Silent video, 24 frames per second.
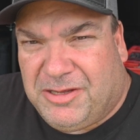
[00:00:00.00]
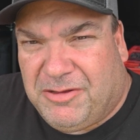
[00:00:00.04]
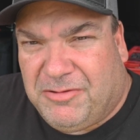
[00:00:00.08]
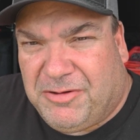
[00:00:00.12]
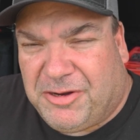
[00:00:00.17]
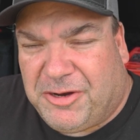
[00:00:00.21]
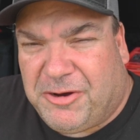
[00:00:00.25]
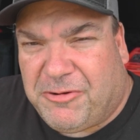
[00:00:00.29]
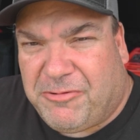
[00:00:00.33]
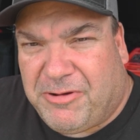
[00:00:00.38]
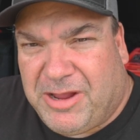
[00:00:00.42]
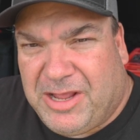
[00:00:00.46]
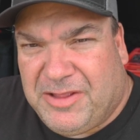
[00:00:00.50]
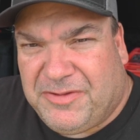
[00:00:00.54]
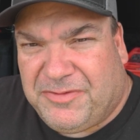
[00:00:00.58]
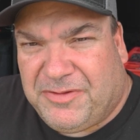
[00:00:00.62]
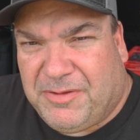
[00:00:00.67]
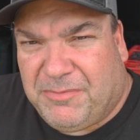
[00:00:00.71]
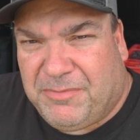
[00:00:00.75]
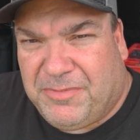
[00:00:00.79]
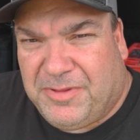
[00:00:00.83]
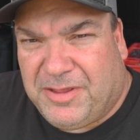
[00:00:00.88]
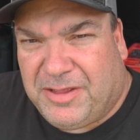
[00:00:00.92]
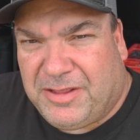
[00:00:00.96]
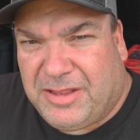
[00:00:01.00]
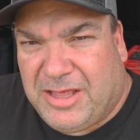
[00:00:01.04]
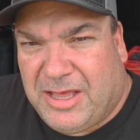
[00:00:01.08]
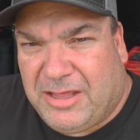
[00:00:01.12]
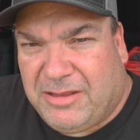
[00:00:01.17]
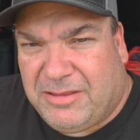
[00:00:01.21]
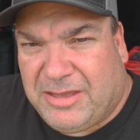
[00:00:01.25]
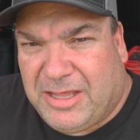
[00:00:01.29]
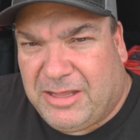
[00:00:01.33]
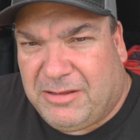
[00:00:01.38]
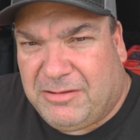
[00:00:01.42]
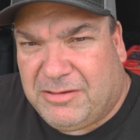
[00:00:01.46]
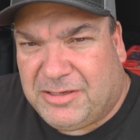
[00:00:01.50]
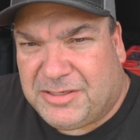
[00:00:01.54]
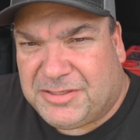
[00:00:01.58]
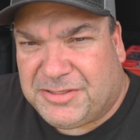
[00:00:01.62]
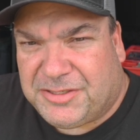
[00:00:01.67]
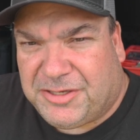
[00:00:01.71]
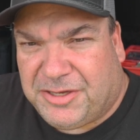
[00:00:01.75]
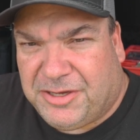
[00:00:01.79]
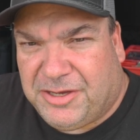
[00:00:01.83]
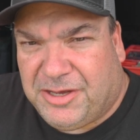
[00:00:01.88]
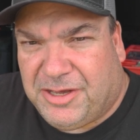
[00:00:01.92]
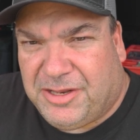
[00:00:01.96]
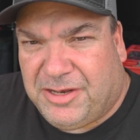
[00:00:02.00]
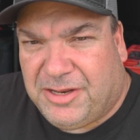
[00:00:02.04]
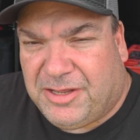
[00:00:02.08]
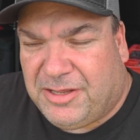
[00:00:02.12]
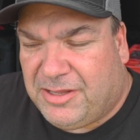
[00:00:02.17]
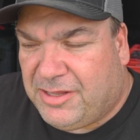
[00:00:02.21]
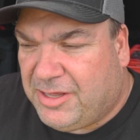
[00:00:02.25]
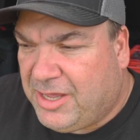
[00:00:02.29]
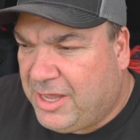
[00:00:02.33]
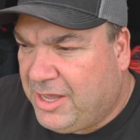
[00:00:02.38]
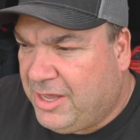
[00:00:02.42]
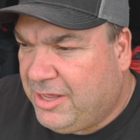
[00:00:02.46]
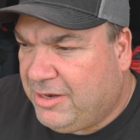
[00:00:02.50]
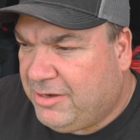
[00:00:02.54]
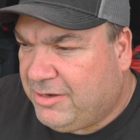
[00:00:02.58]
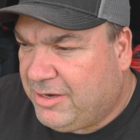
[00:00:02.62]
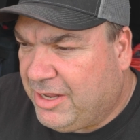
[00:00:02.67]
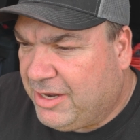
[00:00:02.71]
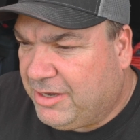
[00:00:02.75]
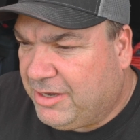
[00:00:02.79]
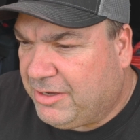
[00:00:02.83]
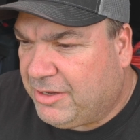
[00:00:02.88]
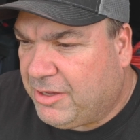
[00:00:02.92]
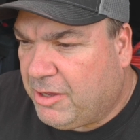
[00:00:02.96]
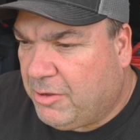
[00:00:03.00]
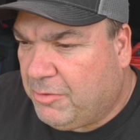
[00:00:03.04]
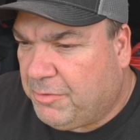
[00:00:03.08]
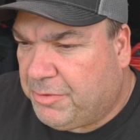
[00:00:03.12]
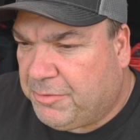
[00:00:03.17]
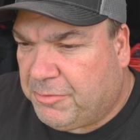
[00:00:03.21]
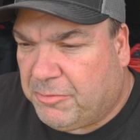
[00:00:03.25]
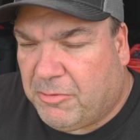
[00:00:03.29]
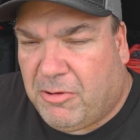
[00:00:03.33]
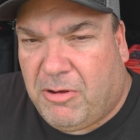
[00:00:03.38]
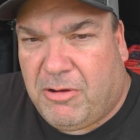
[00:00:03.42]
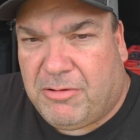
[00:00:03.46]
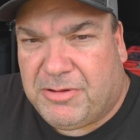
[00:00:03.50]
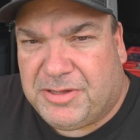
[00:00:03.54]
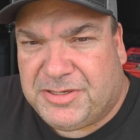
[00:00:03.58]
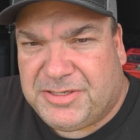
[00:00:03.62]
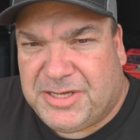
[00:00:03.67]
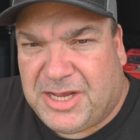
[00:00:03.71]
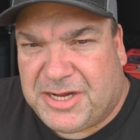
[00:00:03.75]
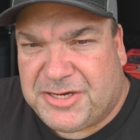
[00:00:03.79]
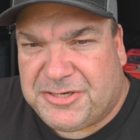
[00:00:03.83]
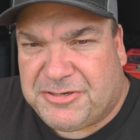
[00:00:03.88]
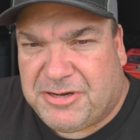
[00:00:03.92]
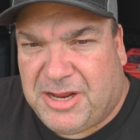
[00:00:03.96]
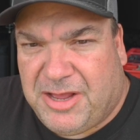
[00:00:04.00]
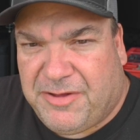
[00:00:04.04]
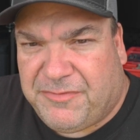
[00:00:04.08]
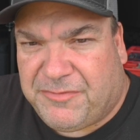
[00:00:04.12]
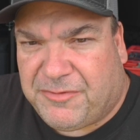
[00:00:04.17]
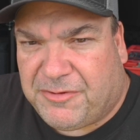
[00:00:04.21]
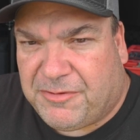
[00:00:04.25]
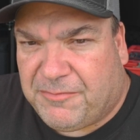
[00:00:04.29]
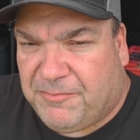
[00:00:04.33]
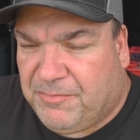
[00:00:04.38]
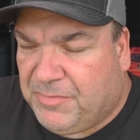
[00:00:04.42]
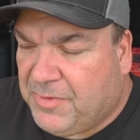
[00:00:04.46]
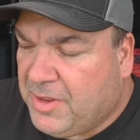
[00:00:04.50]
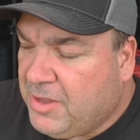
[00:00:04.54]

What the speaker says: to create something that looks good and go through all this extra effort.